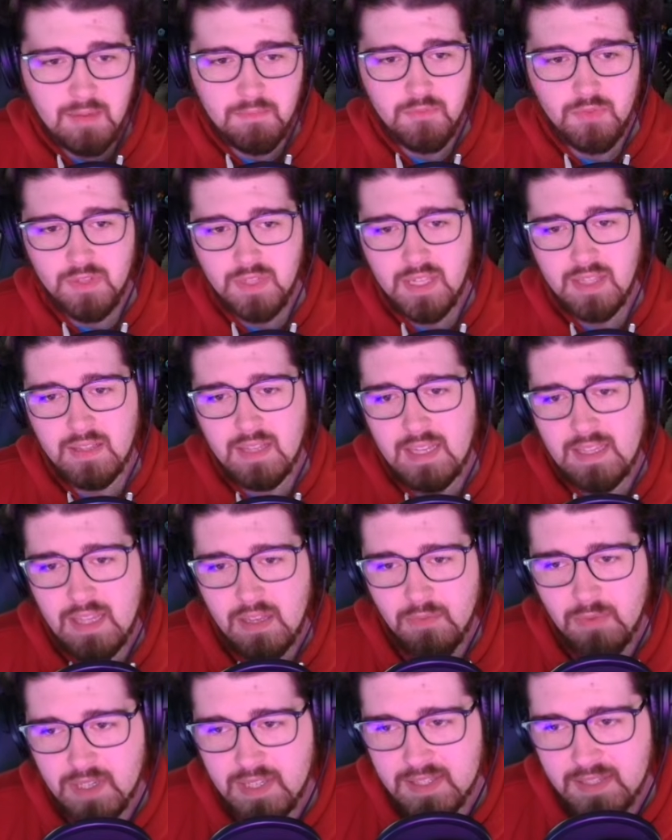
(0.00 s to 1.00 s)
I'm really glad
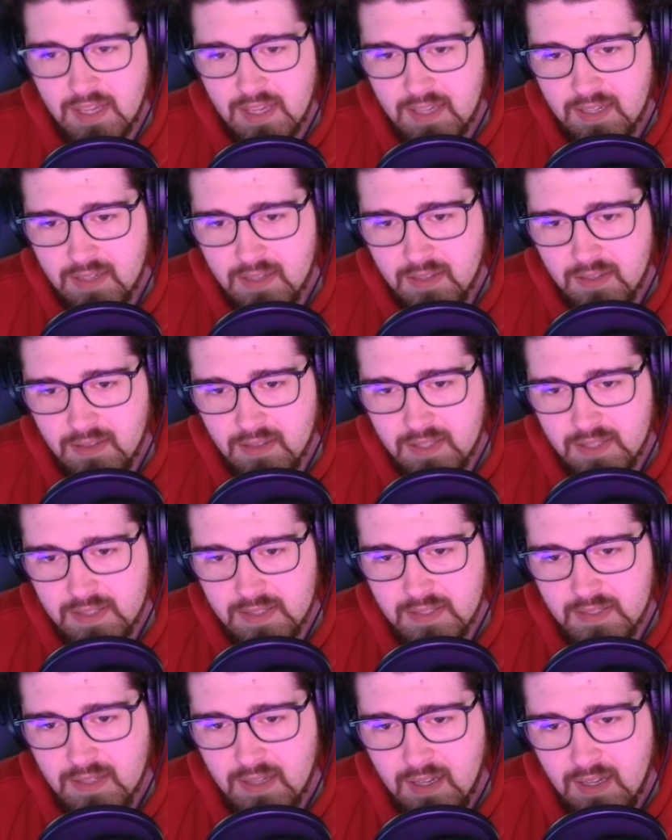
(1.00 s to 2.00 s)
that we decided to do
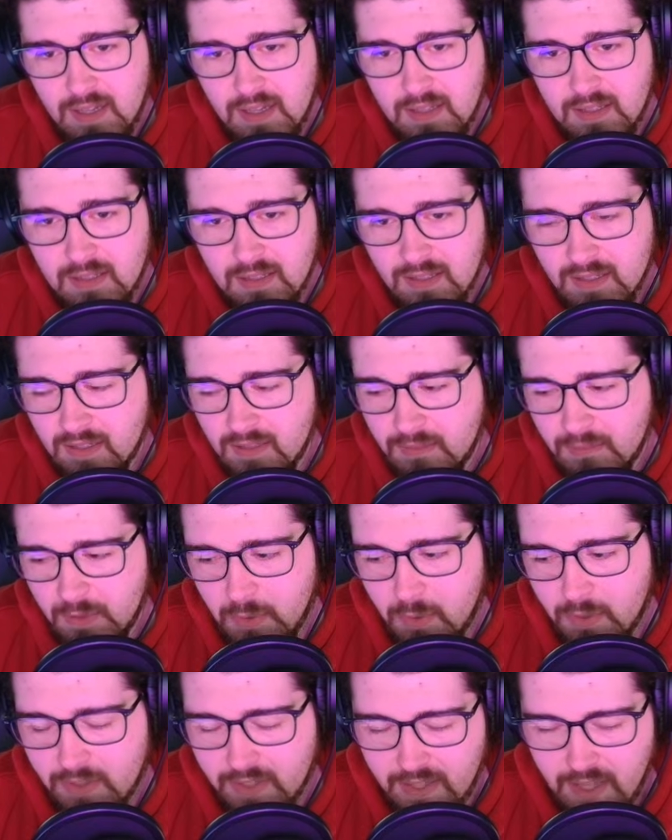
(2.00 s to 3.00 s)
this. We
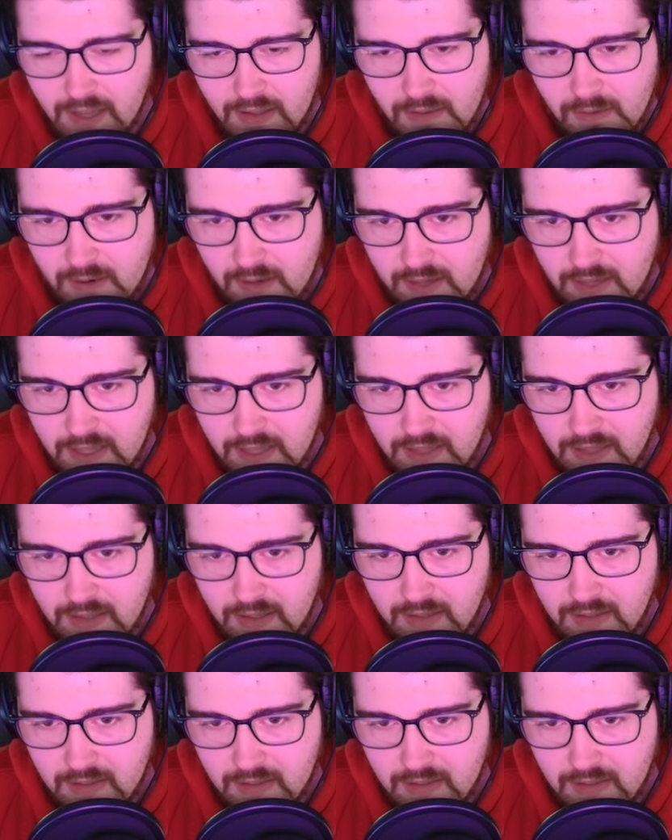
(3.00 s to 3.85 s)
worked together on it.